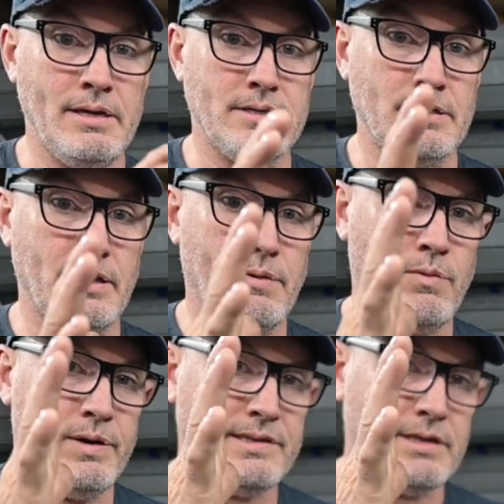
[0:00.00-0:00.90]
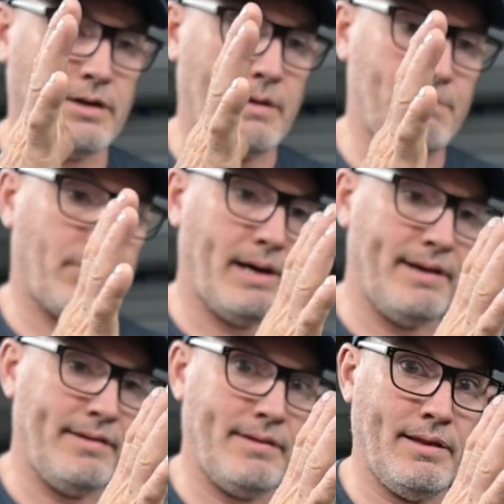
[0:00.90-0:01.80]
so then once they're
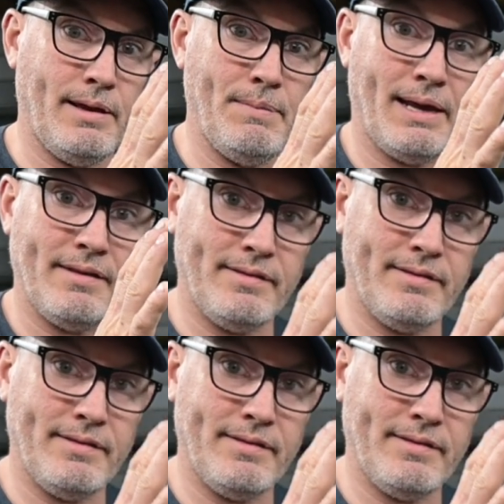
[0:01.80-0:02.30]
compressed, they make a